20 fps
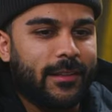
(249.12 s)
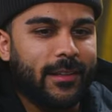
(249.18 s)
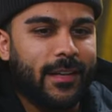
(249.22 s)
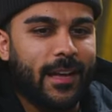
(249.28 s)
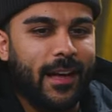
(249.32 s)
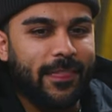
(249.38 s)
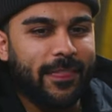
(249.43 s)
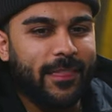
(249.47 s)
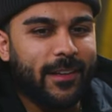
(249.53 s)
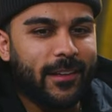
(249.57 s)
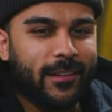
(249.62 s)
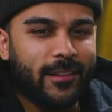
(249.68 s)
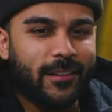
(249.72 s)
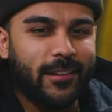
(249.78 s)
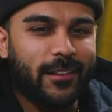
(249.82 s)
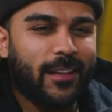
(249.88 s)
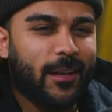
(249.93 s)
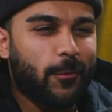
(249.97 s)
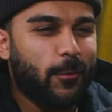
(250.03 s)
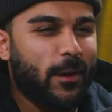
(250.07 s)
Yeah, I think
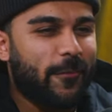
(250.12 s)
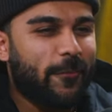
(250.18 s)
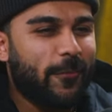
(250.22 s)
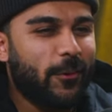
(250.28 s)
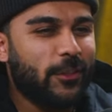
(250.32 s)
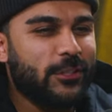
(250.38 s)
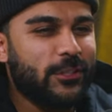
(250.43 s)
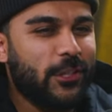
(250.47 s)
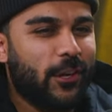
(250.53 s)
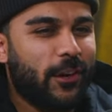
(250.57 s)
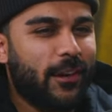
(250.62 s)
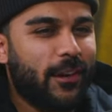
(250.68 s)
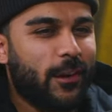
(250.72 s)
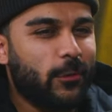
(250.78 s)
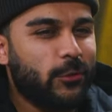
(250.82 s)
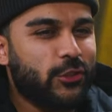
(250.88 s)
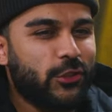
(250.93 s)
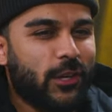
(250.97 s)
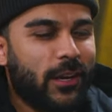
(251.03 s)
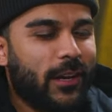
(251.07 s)
uh, like when I first started, I
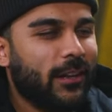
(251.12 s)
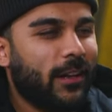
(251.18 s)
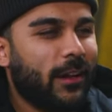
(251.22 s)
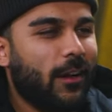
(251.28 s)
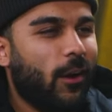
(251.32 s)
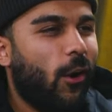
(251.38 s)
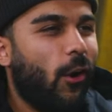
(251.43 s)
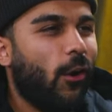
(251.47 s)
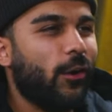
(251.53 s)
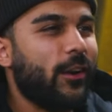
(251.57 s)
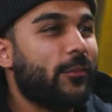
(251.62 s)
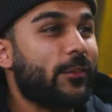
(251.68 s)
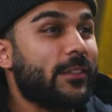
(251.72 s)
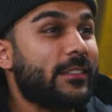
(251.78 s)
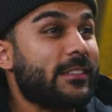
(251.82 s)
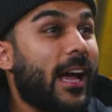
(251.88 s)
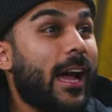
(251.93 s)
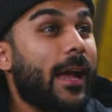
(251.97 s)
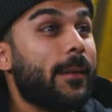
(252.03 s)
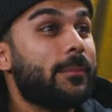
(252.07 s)
was trying like all
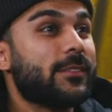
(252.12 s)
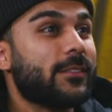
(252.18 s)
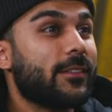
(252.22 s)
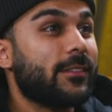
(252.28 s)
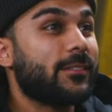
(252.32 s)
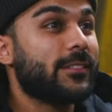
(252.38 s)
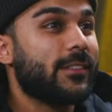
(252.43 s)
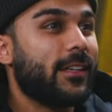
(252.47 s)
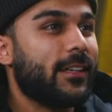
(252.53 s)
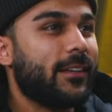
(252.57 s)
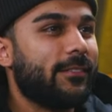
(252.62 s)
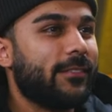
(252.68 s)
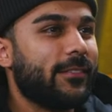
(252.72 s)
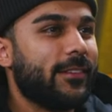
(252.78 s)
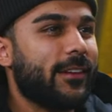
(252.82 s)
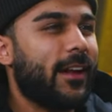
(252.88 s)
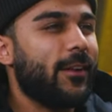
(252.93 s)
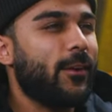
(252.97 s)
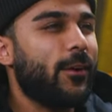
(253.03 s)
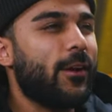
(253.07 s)
different types of stuff.
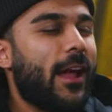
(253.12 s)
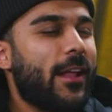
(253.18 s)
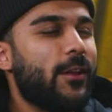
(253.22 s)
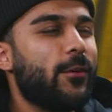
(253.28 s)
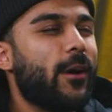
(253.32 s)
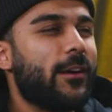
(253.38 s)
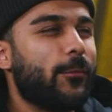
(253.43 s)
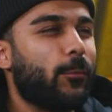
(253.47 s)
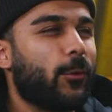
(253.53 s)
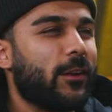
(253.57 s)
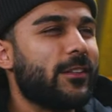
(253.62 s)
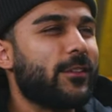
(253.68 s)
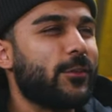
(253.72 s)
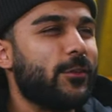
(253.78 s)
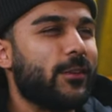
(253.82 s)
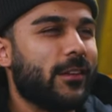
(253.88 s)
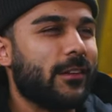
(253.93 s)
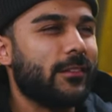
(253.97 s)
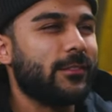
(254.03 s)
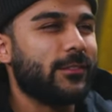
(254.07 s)
You know, I knew I knew I wanted to
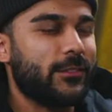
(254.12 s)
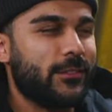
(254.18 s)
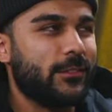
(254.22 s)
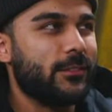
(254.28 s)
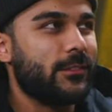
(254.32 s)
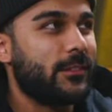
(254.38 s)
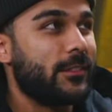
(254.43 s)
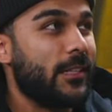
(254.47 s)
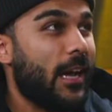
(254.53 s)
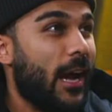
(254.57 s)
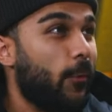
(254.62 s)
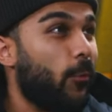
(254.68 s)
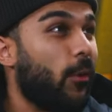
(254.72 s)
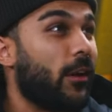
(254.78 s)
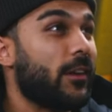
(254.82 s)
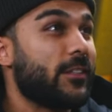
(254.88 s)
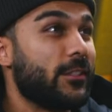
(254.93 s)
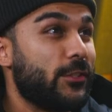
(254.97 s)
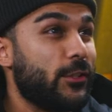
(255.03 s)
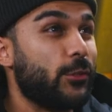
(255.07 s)
do, I
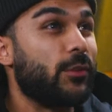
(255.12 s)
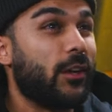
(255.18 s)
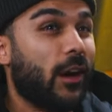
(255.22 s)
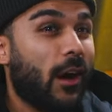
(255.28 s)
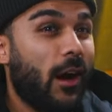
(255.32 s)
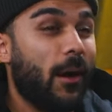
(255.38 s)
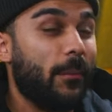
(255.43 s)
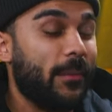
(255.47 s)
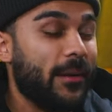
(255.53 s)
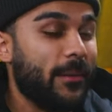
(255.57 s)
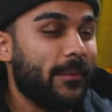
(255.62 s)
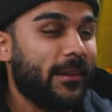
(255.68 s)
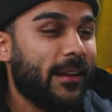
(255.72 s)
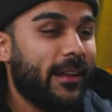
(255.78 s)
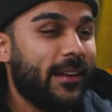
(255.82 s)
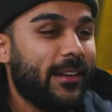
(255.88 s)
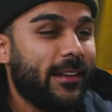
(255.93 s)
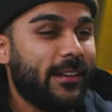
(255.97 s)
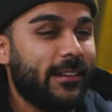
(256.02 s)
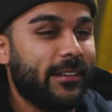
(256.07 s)
wanted to do comedy, but
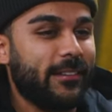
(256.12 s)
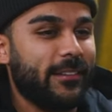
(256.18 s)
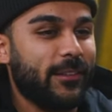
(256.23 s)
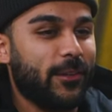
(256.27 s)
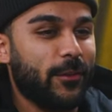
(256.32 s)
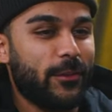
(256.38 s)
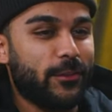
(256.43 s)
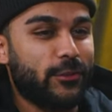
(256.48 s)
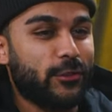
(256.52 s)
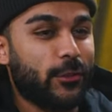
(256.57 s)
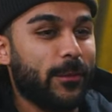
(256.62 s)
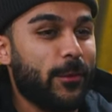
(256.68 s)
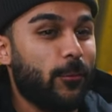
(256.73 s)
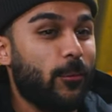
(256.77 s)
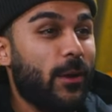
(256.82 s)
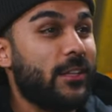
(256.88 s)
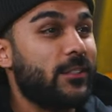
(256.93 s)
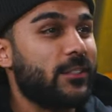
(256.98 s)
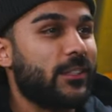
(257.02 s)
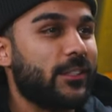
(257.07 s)
I didn't. You know, there's so many
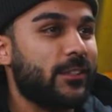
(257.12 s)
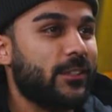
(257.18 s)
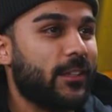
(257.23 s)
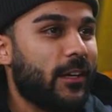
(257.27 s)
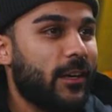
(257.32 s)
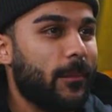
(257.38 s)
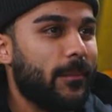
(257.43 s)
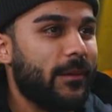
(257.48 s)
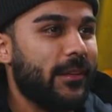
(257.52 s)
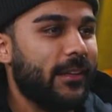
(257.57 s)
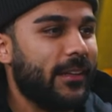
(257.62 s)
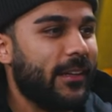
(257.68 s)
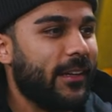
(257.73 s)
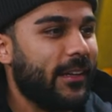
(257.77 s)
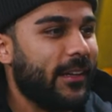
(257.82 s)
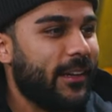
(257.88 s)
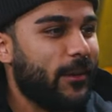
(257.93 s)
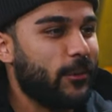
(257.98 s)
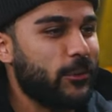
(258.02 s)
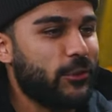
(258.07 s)
ways you could do comedy,
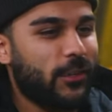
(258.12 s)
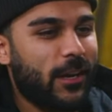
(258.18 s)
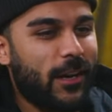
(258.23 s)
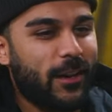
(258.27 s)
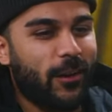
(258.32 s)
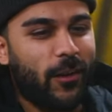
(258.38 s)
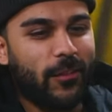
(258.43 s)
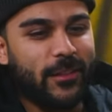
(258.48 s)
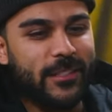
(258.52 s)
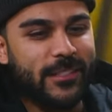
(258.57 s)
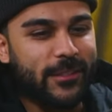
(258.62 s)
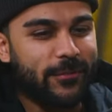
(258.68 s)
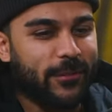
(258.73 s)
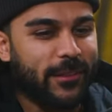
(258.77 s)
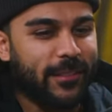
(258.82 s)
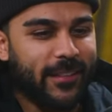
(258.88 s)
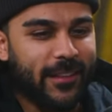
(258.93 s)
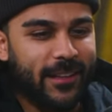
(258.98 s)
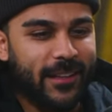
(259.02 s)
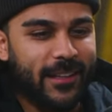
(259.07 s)
and I was trying all these
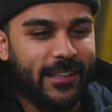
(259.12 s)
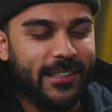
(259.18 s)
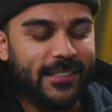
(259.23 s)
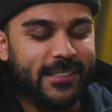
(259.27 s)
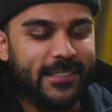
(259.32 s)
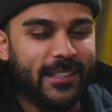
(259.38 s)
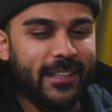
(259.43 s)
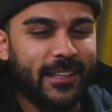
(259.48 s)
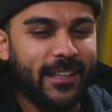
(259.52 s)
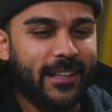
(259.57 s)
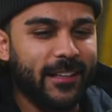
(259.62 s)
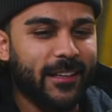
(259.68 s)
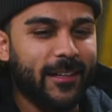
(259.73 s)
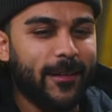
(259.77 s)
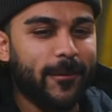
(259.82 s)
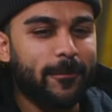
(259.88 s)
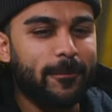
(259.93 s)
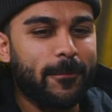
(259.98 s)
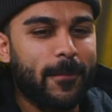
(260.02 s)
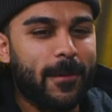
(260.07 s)
different things. And
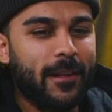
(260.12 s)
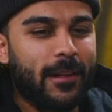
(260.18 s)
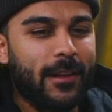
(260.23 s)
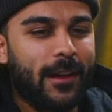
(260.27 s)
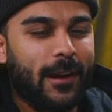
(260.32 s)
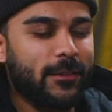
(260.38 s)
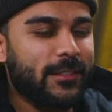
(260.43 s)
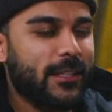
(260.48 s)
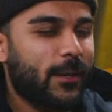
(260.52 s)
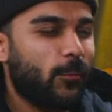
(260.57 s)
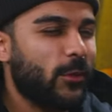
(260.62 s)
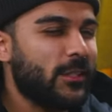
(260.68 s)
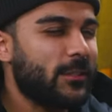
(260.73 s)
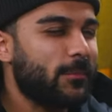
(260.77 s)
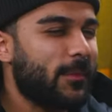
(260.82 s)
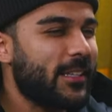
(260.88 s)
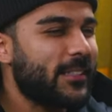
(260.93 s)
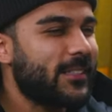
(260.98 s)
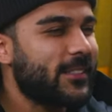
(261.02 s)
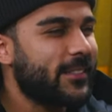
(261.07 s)
um, I was like, what's
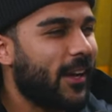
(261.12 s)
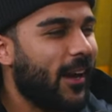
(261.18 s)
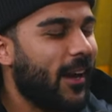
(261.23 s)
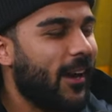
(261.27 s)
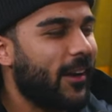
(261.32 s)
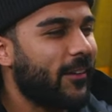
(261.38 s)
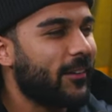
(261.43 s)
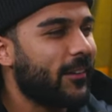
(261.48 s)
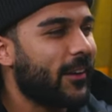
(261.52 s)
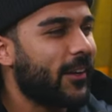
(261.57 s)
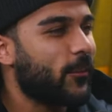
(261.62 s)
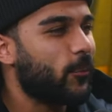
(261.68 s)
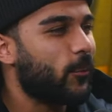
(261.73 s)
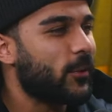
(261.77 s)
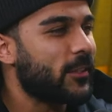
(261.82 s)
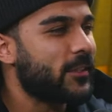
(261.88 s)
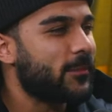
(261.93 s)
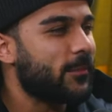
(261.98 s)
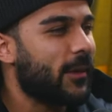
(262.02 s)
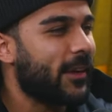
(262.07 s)
my style? Like,
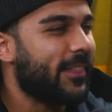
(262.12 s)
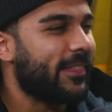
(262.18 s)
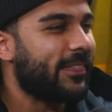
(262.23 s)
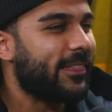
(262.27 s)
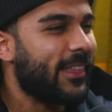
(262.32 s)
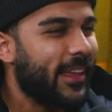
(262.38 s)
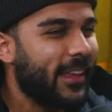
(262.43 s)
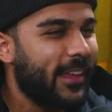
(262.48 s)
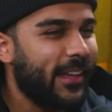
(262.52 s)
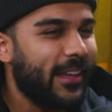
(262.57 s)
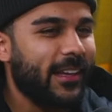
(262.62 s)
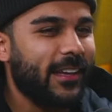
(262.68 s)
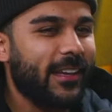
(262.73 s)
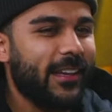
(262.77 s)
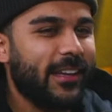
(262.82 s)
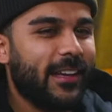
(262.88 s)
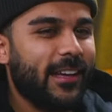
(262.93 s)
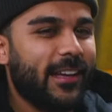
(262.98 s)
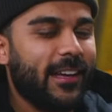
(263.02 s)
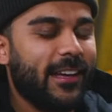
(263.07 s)
what's my thing?
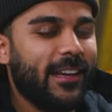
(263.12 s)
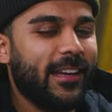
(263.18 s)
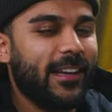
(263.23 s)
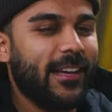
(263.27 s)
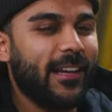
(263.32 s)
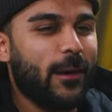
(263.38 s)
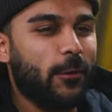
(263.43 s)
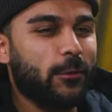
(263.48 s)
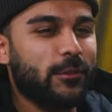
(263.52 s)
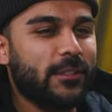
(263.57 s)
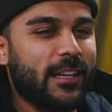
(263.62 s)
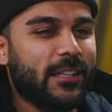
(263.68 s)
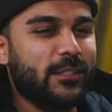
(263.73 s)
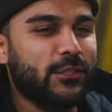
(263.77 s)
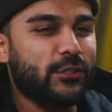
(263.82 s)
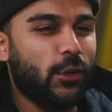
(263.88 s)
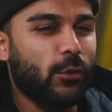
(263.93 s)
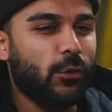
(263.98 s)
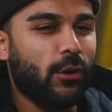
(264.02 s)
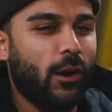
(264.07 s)
And I was like
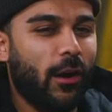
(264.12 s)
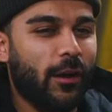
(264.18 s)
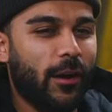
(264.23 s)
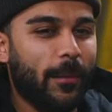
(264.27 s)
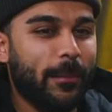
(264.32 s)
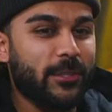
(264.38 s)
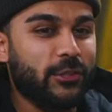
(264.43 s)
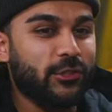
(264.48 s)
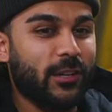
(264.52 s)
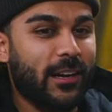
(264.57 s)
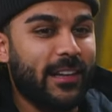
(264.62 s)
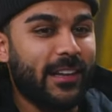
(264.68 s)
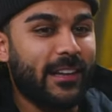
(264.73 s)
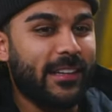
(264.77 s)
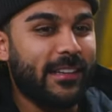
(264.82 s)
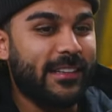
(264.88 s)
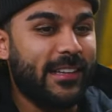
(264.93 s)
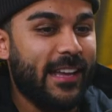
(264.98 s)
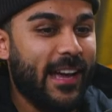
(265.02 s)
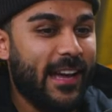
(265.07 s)
so caught up in trying to
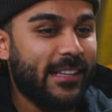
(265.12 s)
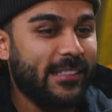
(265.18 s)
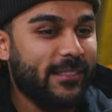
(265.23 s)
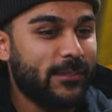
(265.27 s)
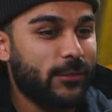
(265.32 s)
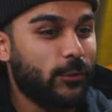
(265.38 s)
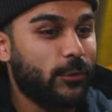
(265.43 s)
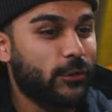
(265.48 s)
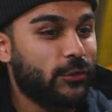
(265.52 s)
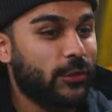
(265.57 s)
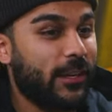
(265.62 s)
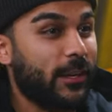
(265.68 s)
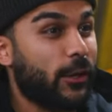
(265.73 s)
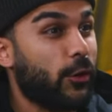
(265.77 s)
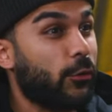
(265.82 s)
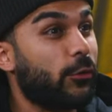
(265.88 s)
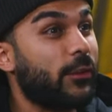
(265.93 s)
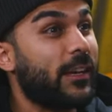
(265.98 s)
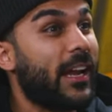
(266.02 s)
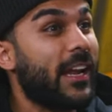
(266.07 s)
guess or trying to
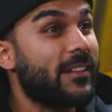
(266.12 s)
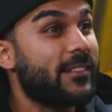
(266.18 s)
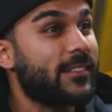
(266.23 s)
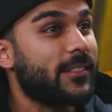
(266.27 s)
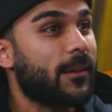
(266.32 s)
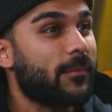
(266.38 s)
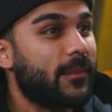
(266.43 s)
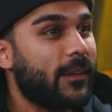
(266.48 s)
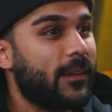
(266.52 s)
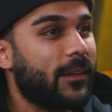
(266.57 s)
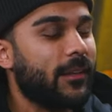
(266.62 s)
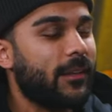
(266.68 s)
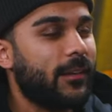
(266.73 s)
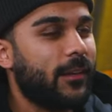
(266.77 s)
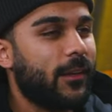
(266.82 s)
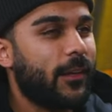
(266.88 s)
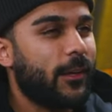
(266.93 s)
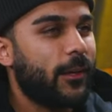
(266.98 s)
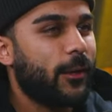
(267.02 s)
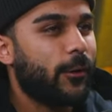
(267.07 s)
create something,
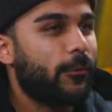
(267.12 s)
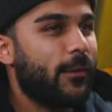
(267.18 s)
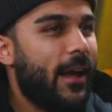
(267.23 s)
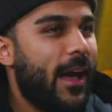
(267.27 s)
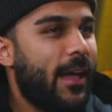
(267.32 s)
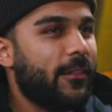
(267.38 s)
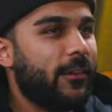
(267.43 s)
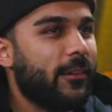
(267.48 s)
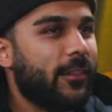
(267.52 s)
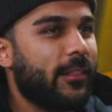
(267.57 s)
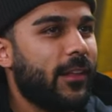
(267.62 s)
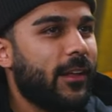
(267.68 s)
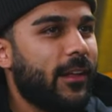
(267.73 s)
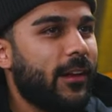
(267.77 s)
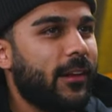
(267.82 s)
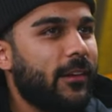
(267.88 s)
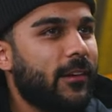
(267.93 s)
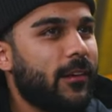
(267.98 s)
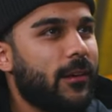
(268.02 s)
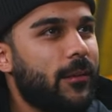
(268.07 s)
rather
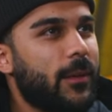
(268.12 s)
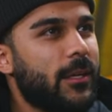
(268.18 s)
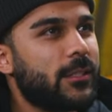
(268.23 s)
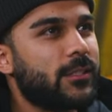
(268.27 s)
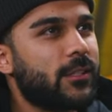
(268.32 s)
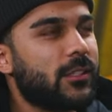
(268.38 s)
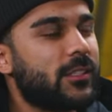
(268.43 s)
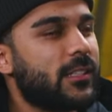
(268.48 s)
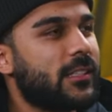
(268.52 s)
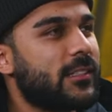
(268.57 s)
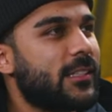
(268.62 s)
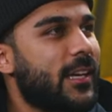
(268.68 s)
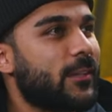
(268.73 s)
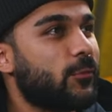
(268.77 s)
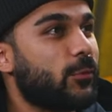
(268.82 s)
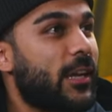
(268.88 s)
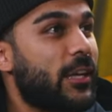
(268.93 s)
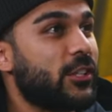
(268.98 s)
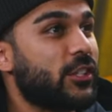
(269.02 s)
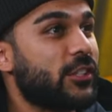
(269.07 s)
than um, I saw
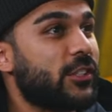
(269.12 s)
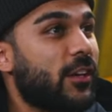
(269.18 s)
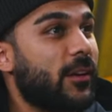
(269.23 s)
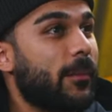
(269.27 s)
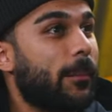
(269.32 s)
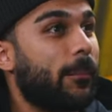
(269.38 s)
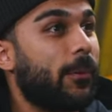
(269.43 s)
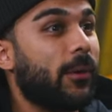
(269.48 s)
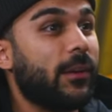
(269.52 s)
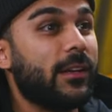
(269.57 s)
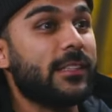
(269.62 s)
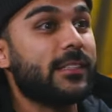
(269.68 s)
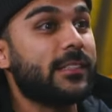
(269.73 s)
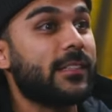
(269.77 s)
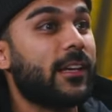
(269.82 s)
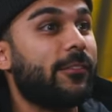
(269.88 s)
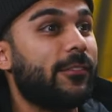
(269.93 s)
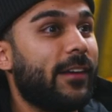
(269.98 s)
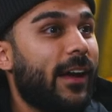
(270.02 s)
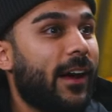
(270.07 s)
success when I just started putting
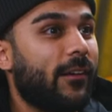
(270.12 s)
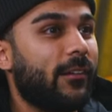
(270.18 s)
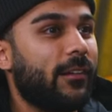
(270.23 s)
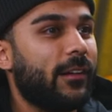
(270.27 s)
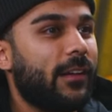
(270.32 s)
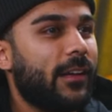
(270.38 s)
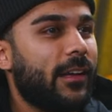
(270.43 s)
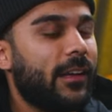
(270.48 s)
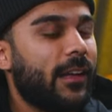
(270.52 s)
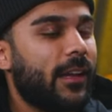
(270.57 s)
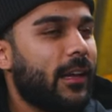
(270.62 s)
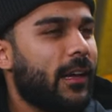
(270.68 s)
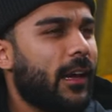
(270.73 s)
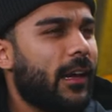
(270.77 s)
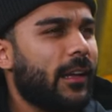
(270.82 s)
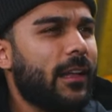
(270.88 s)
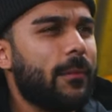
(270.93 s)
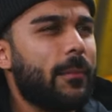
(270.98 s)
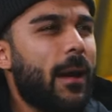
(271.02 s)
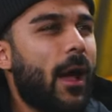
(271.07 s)
stuff out and
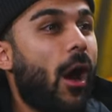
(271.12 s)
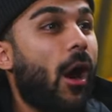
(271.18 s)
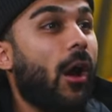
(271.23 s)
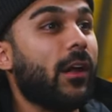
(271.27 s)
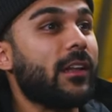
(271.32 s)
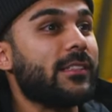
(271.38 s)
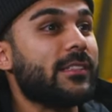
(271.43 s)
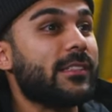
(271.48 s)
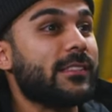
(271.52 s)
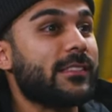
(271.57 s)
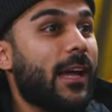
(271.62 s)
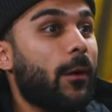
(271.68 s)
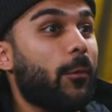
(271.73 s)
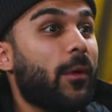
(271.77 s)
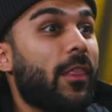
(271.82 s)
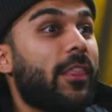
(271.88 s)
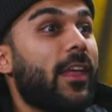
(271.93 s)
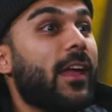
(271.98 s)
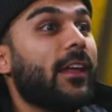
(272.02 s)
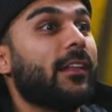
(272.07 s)
kind of let my audience decide
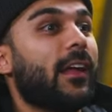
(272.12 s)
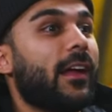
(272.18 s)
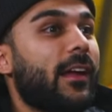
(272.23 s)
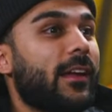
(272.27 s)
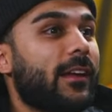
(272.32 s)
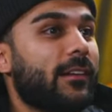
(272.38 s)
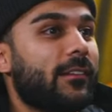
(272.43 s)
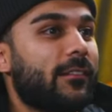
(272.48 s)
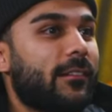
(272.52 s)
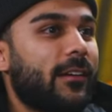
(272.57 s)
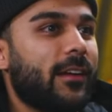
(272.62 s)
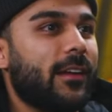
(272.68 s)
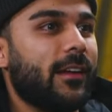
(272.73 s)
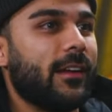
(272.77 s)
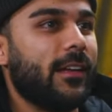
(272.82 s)
what they like, right?